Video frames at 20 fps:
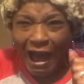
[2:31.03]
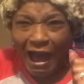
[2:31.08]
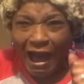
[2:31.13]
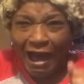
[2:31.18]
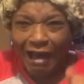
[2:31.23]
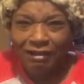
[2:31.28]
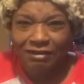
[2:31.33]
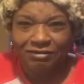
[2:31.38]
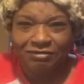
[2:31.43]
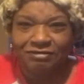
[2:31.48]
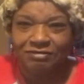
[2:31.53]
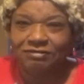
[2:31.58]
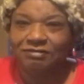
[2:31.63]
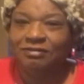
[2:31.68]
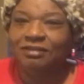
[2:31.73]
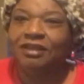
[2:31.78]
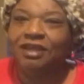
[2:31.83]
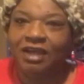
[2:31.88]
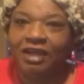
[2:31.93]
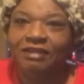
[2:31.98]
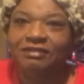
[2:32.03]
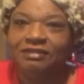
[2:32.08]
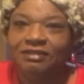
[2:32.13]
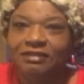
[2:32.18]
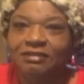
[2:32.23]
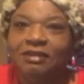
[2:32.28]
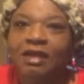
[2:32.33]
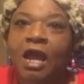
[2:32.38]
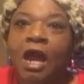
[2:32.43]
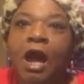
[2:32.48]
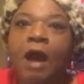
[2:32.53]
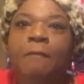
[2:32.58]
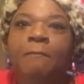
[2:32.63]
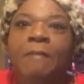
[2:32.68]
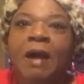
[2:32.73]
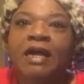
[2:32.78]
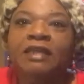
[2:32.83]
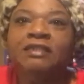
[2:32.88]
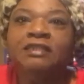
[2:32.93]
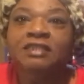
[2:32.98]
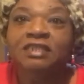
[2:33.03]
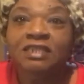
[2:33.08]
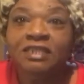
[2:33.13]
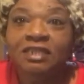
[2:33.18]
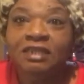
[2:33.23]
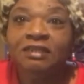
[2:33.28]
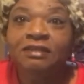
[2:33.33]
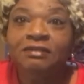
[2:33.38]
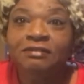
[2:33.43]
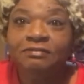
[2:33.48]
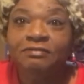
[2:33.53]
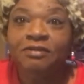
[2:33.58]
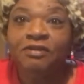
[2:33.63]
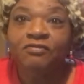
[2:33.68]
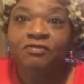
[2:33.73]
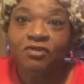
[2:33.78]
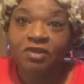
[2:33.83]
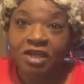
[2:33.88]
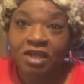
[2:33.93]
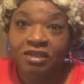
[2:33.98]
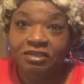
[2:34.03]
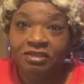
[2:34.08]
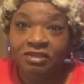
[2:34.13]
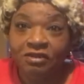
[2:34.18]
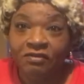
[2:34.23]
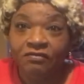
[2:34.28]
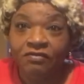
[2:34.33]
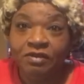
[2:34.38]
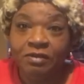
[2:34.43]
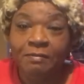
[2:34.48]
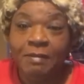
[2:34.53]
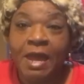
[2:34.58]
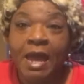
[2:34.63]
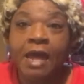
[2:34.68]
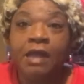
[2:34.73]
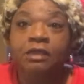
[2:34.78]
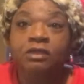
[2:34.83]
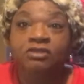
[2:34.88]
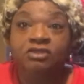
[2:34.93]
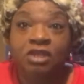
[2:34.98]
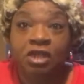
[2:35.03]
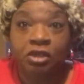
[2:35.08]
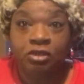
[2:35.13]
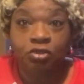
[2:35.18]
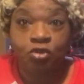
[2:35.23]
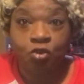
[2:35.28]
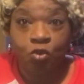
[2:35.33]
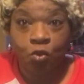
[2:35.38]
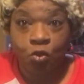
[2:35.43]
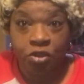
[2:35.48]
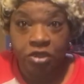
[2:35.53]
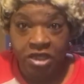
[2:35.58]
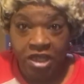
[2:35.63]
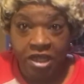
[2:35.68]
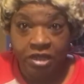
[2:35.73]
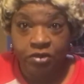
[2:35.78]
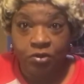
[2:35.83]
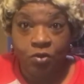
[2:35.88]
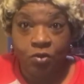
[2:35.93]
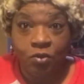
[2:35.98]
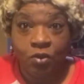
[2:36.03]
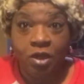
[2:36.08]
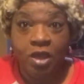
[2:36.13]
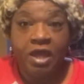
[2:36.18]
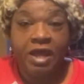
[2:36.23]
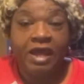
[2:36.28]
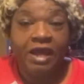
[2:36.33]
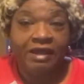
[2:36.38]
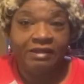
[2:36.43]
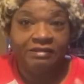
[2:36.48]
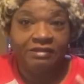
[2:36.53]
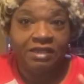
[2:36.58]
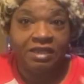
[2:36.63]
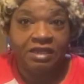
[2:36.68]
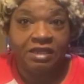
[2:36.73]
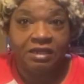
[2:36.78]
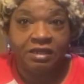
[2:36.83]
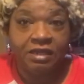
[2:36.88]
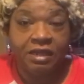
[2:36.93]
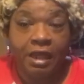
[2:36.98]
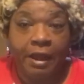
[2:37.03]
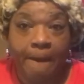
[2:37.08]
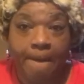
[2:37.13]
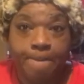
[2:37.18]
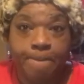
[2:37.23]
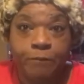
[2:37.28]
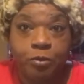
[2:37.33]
God. Yes, my den, if you can't tell from the back, looks like a tornado has hit it like,